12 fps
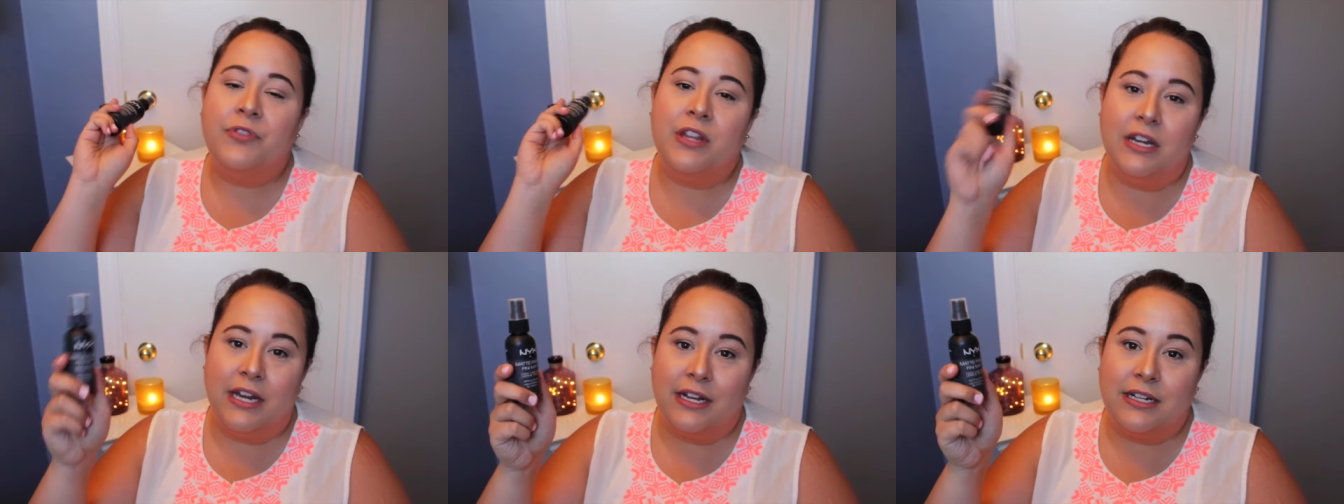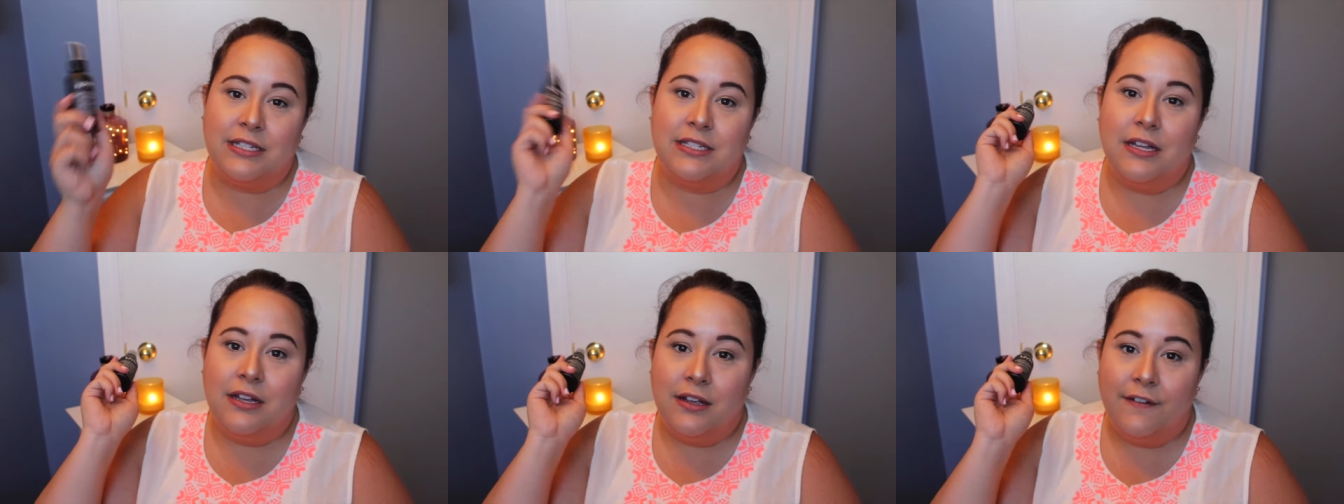the
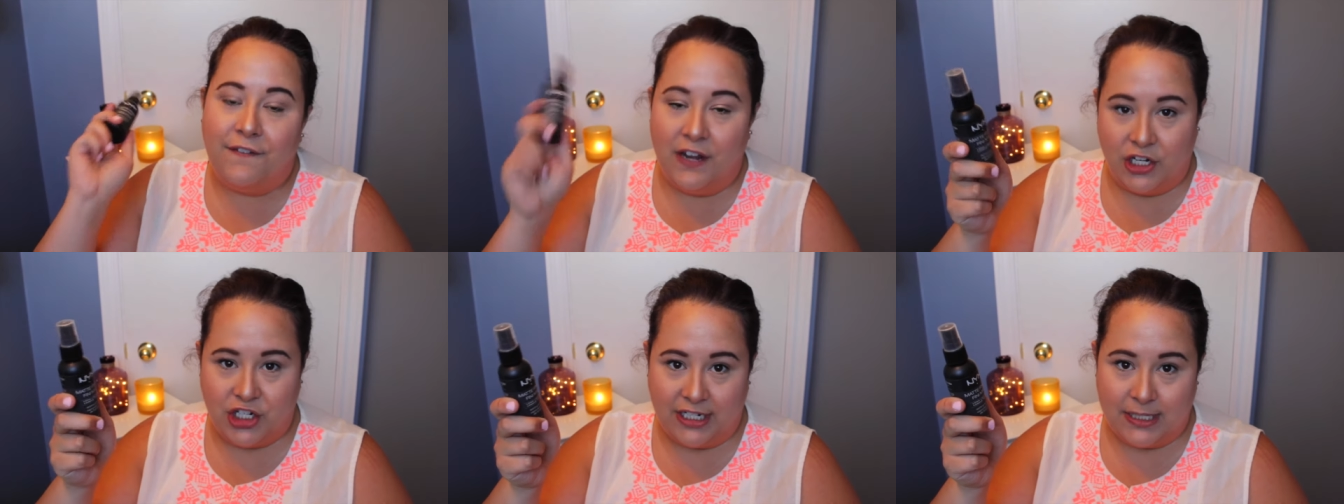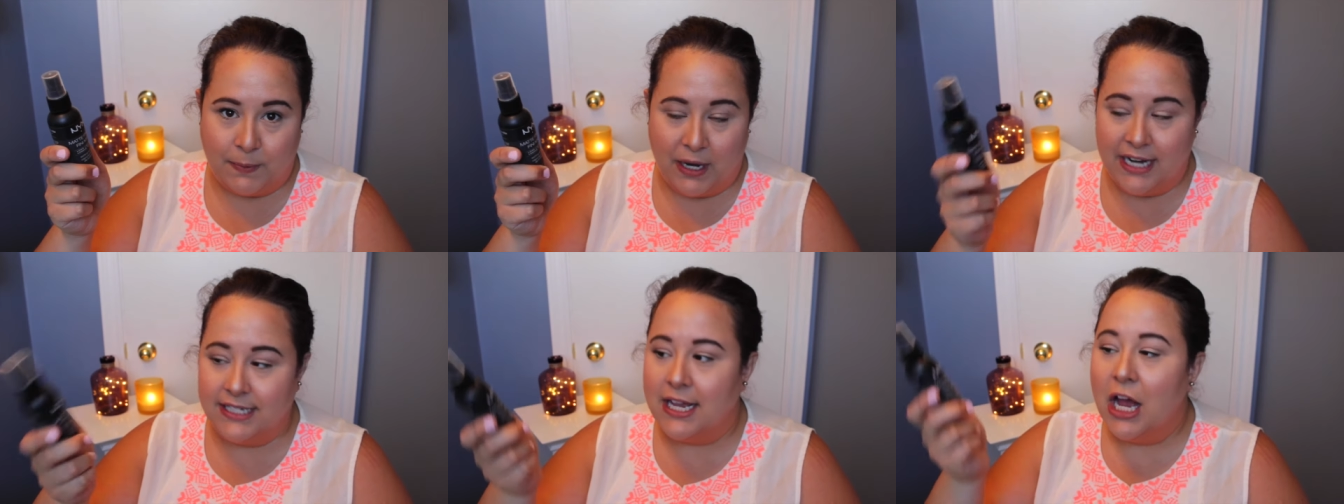NYX finishing
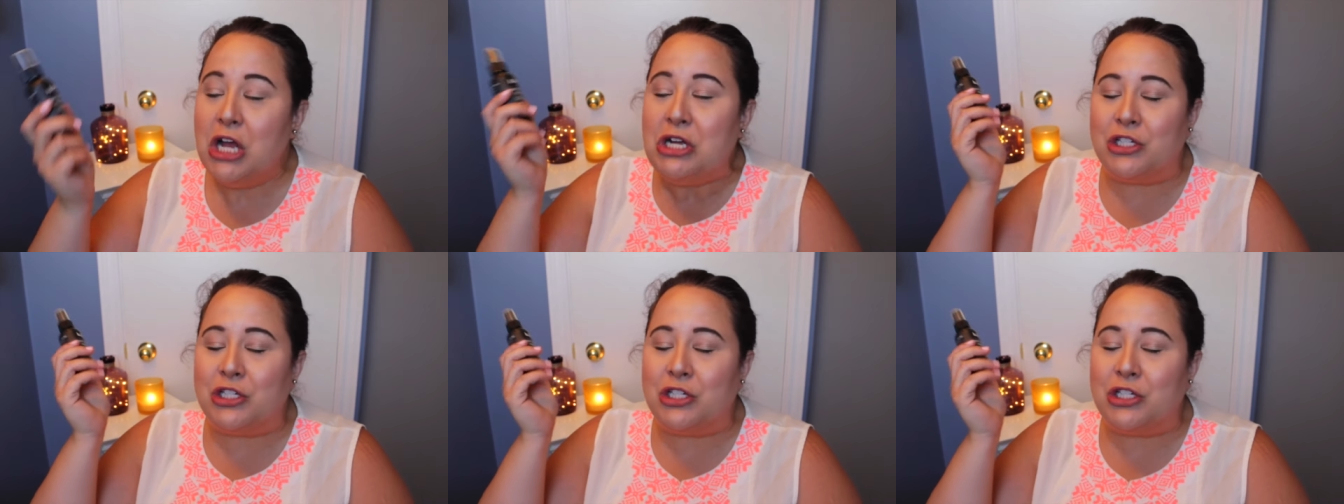sprays.